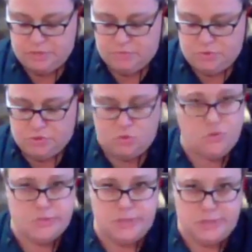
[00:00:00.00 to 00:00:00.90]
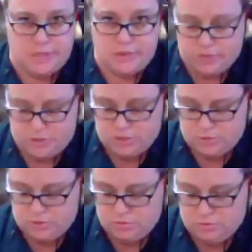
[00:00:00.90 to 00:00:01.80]
you can use any kind of honey
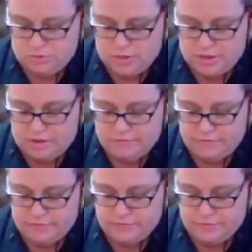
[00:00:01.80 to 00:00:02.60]
you have.